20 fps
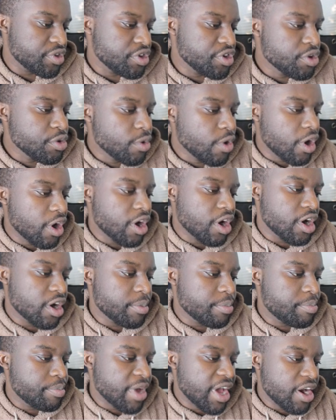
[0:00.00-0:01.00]
you
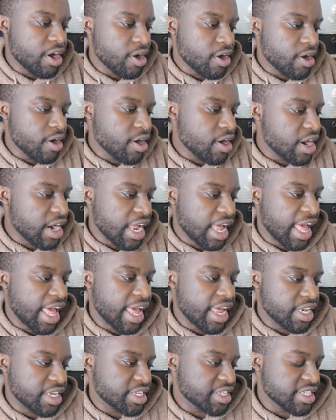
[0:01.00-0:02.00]
are better
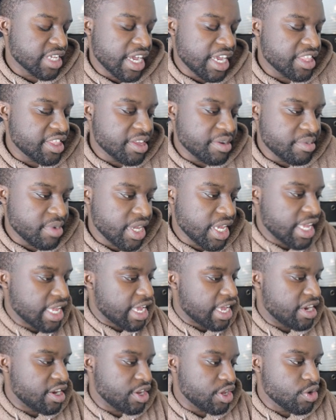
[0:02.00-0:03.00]
at design than me
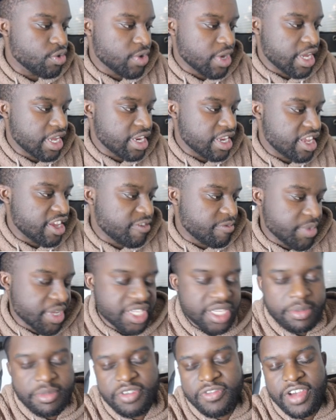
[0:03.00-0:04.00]
and you can give me
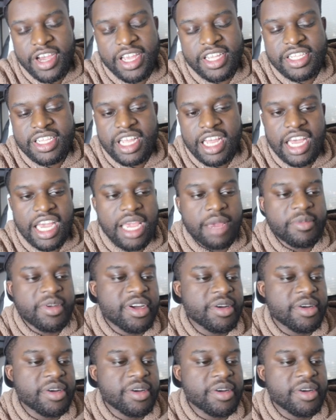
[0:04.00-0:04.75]
some advice, I am